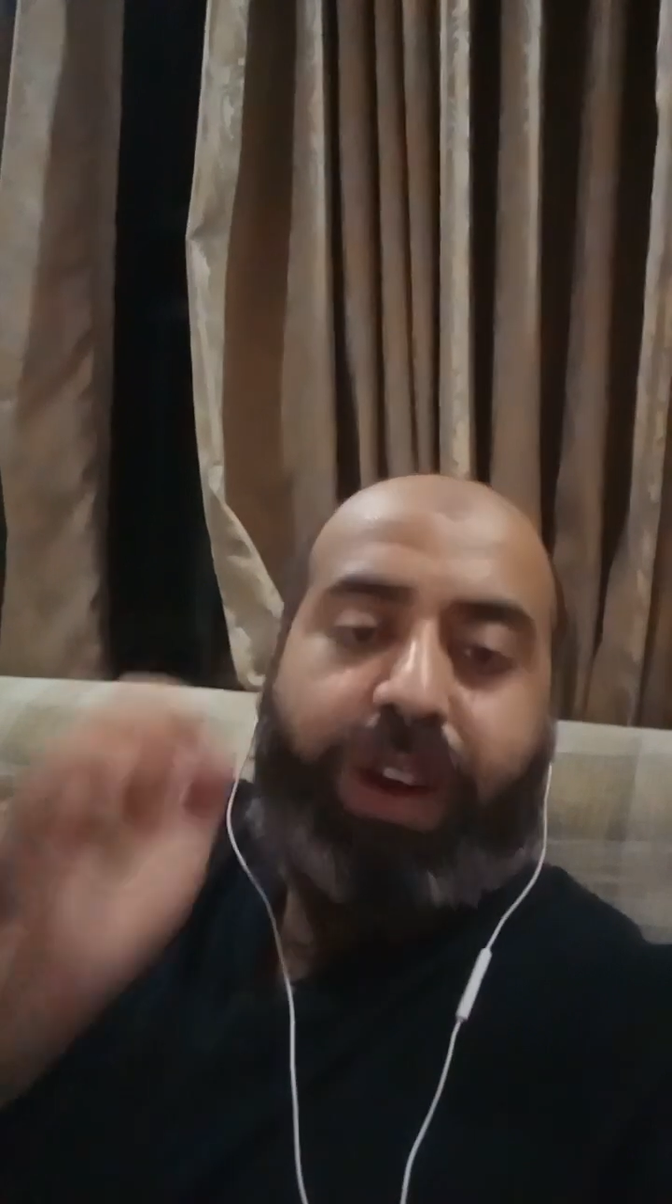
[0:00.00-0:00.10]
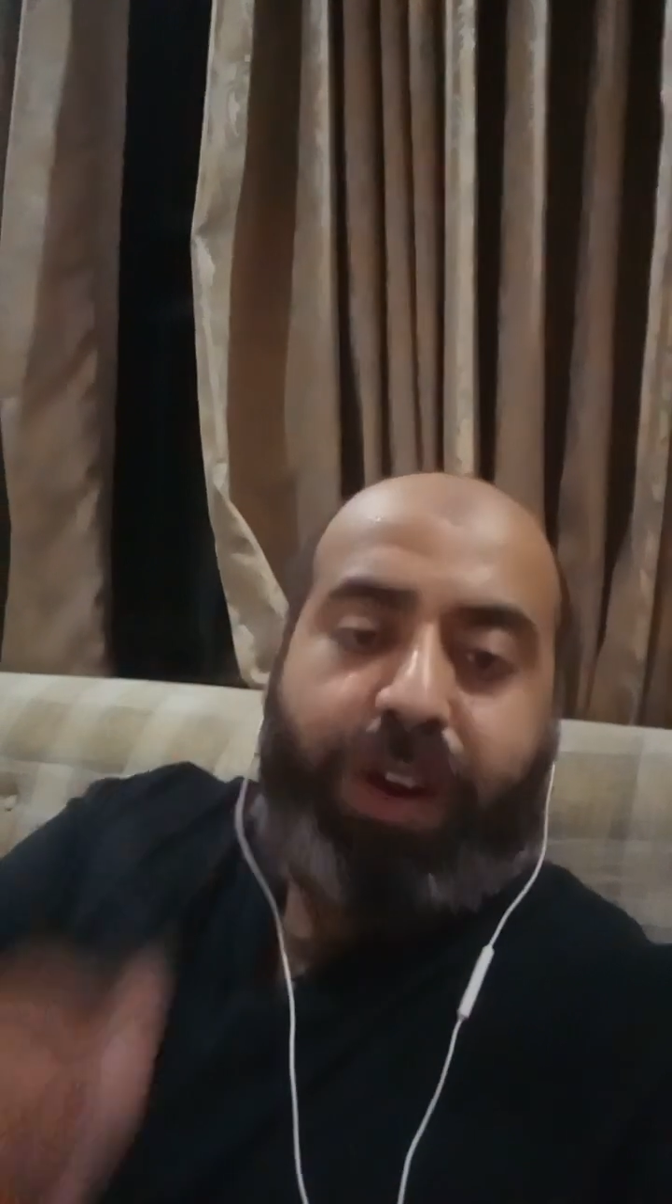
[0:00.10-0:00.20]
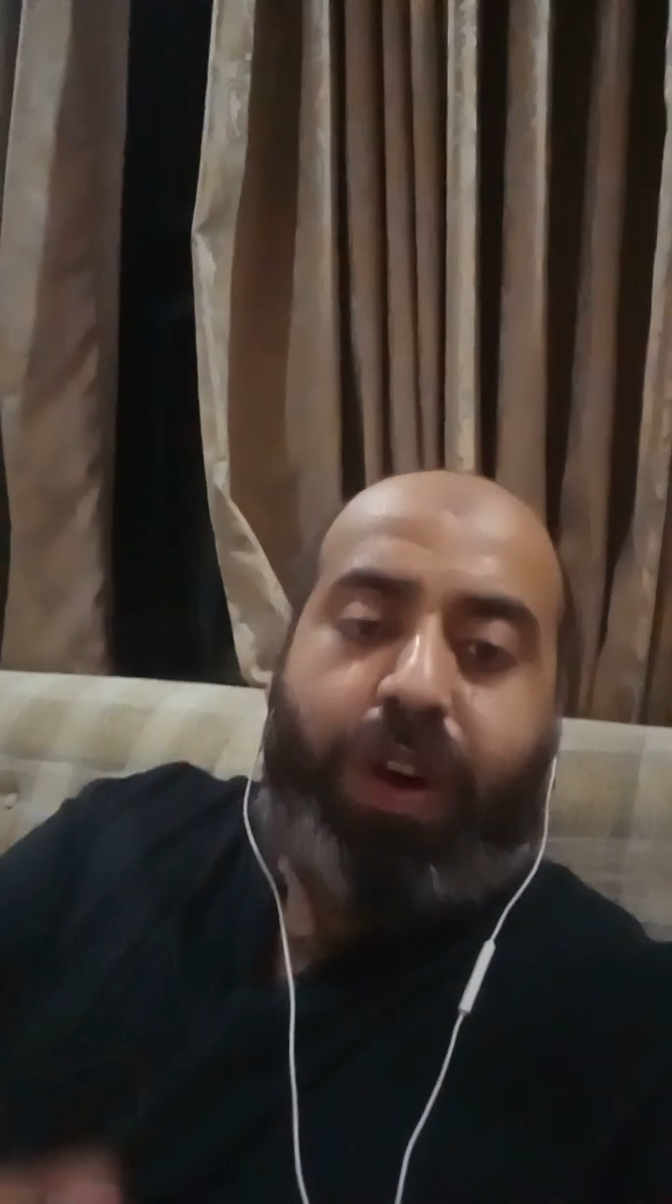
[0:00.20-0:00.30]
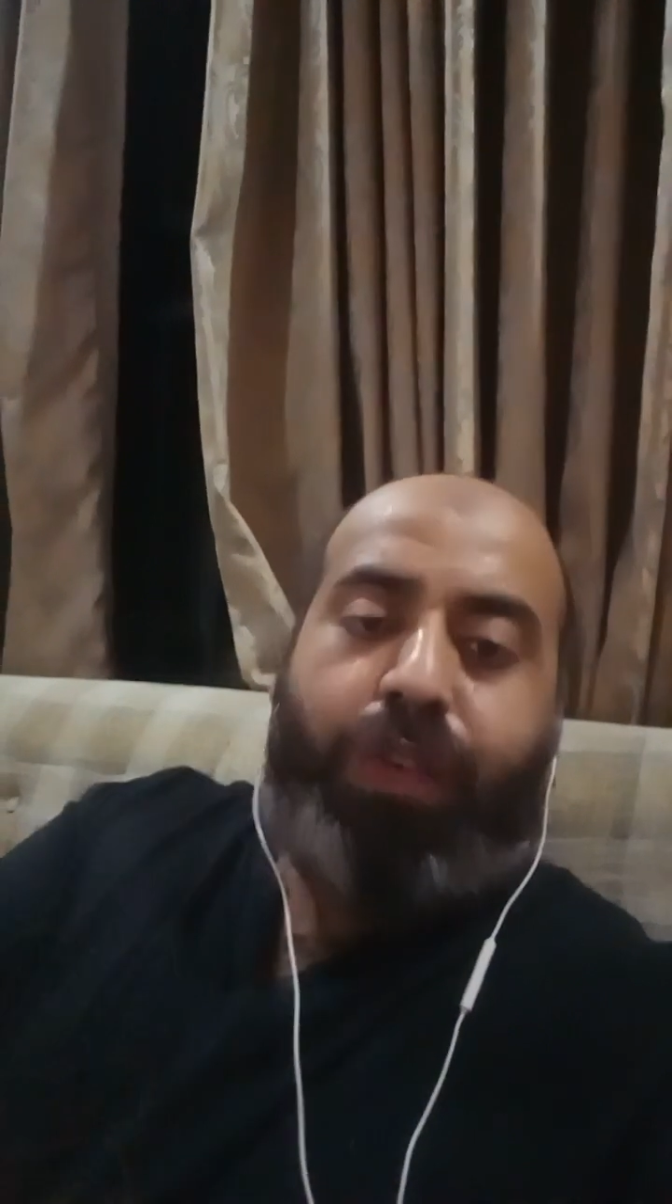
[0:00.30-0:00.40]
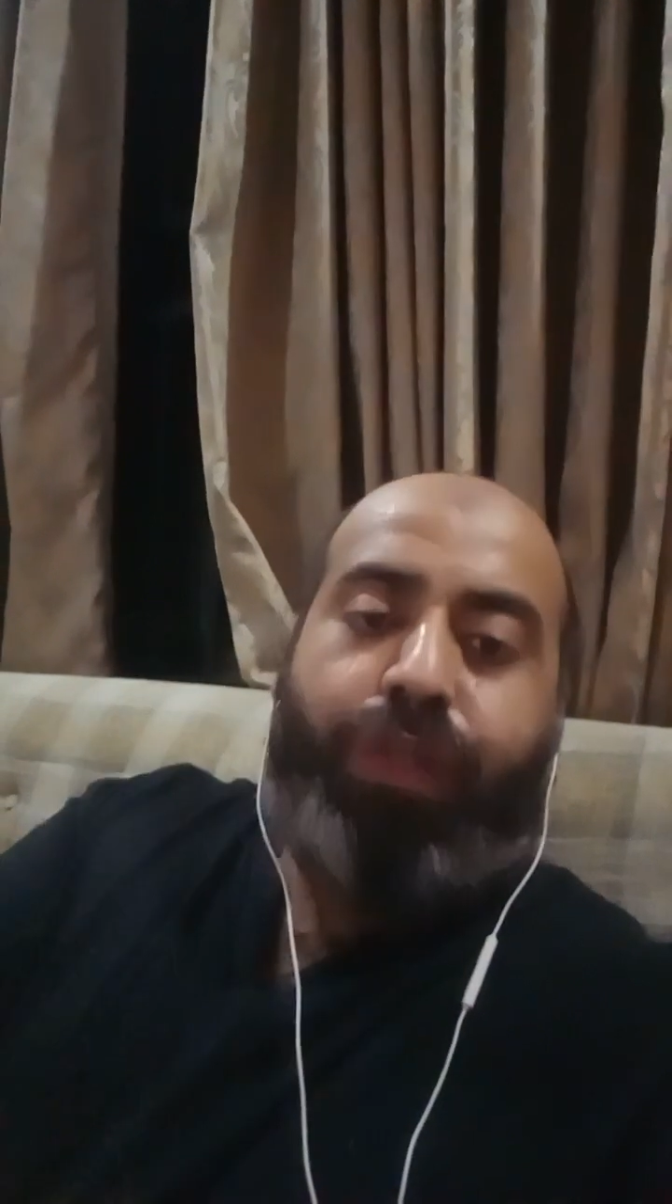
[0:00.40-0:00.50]

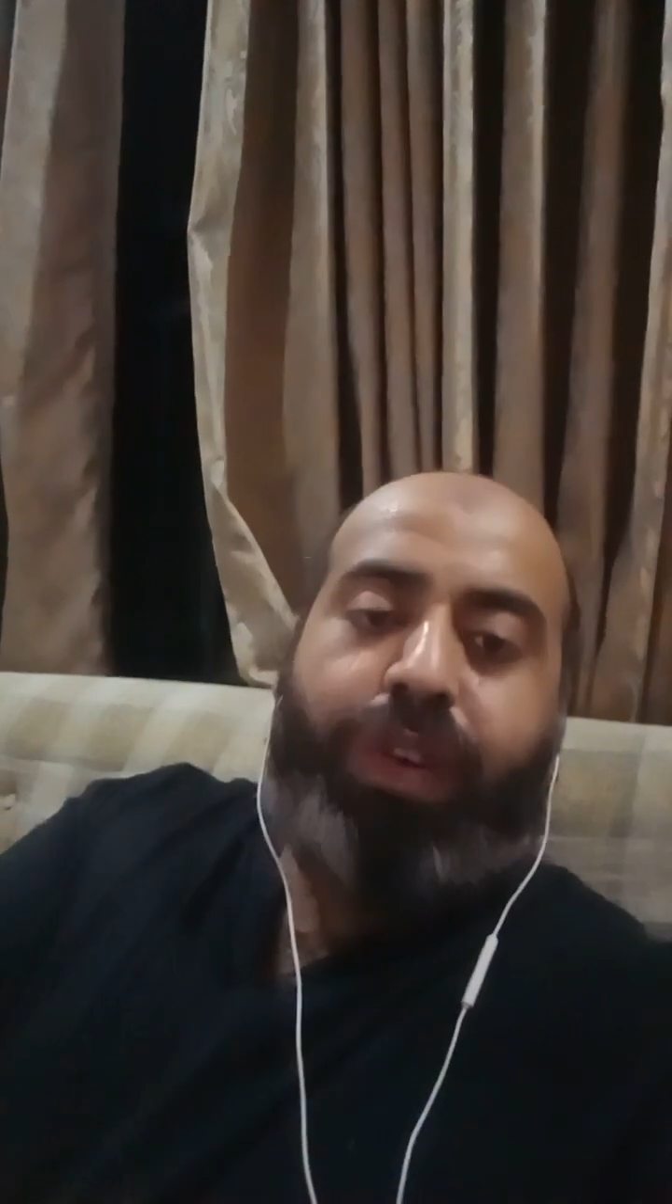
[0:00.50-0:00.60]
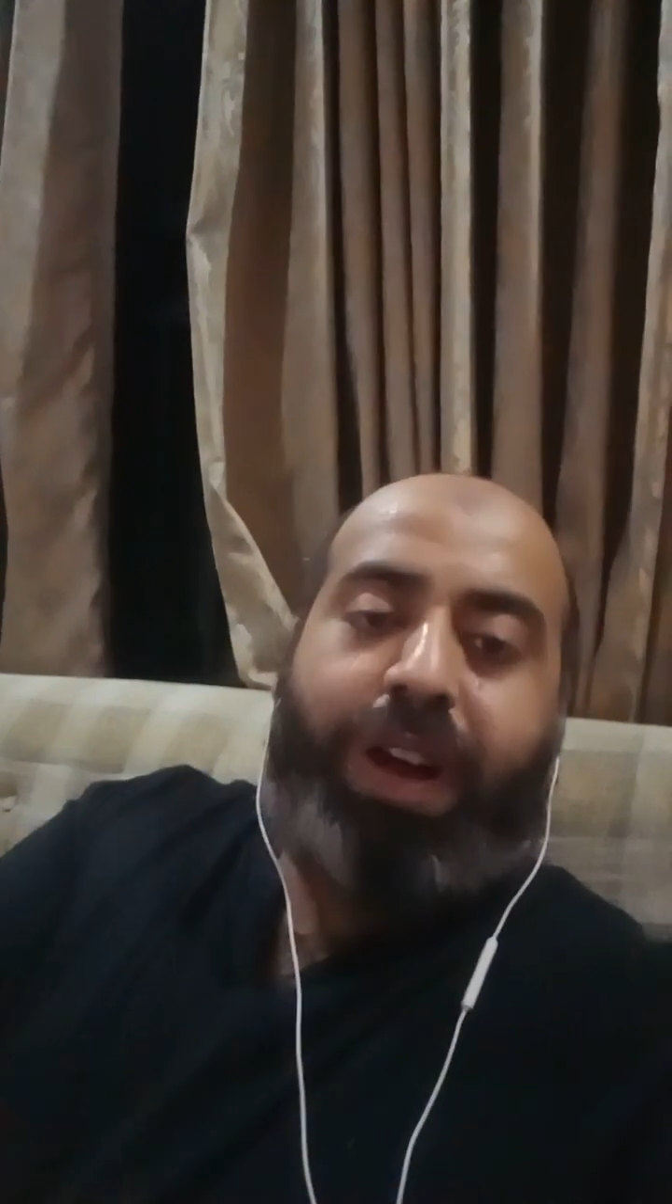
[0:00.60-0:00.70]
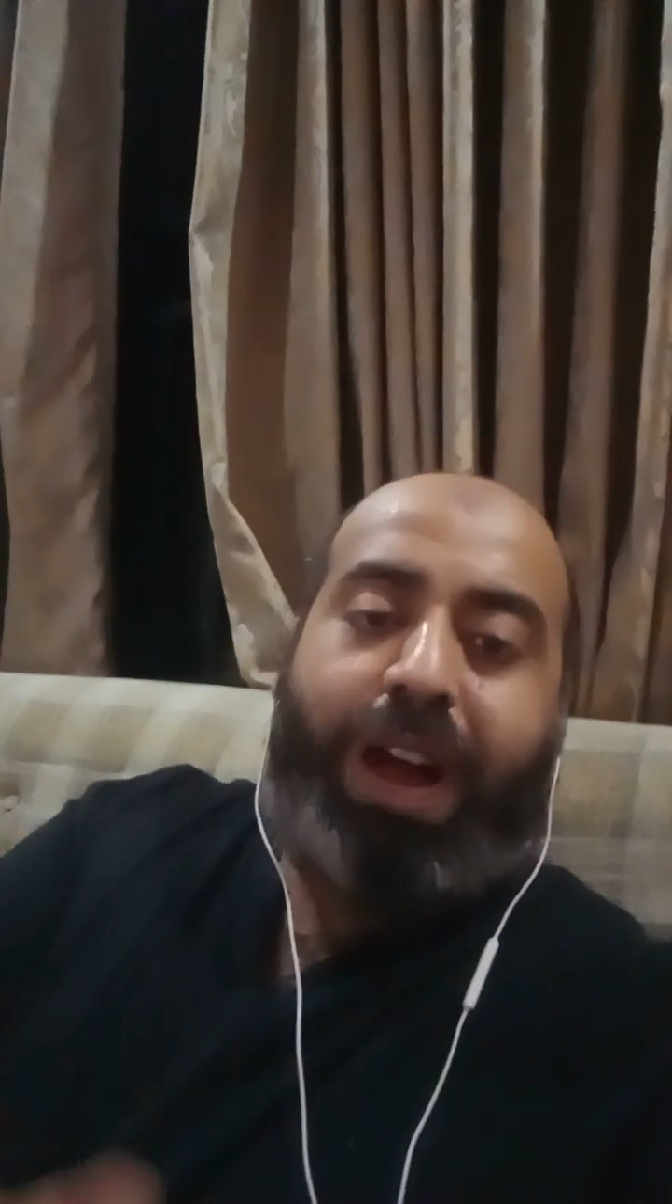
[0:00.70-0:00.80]
cut off.